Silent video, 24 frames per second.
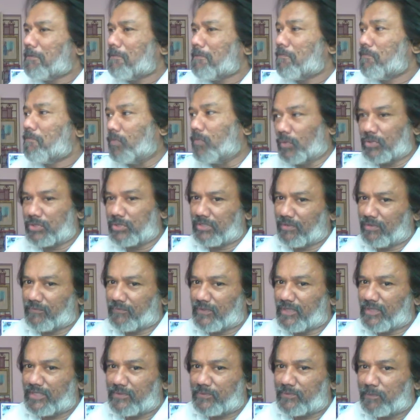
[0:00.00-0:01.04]
Most
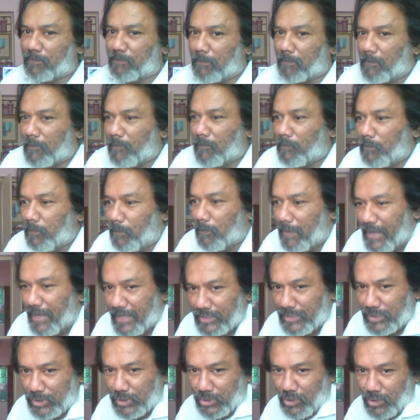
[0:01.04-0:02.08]
of us
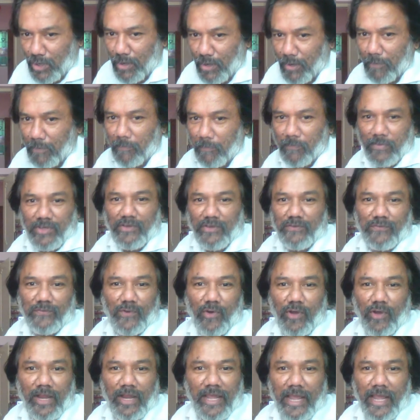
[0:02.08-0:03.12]
may stop. If
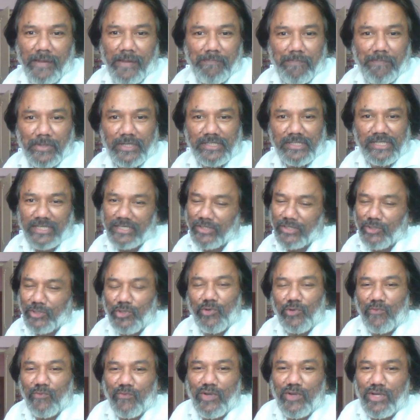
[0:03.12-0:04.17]
you're a young person,
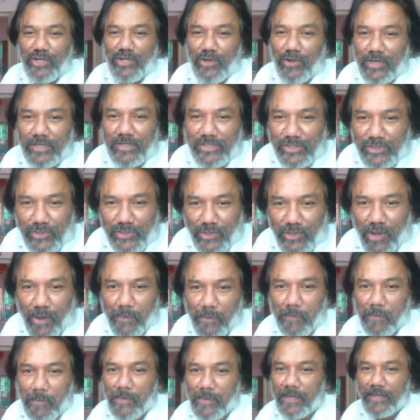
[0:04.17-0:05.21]
you will not
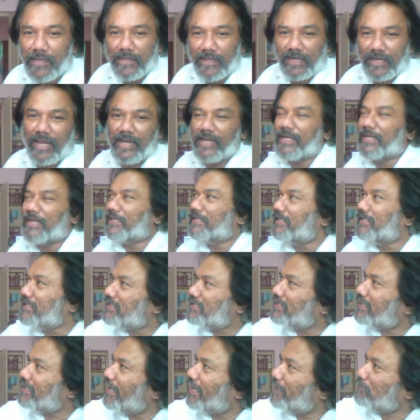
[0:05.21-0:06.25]
stop, right? The
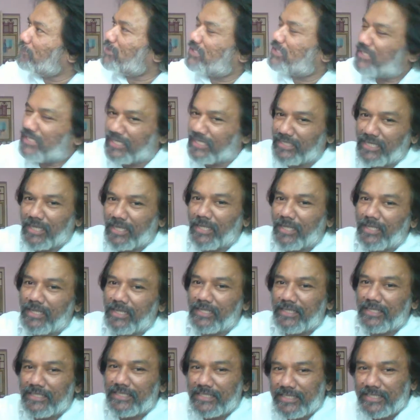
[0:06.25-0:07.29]
same
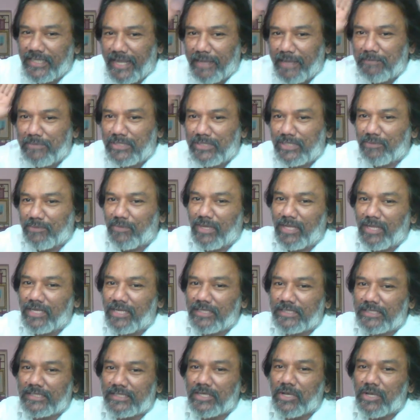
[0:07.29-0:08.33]
signal, the same
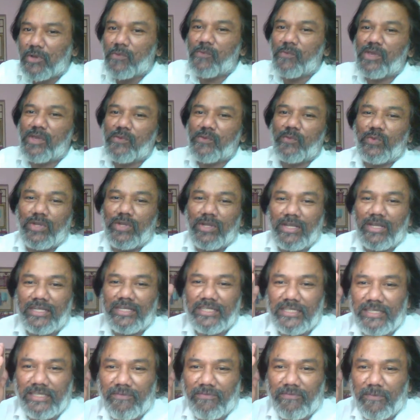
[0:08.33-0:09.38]
stimulus, we will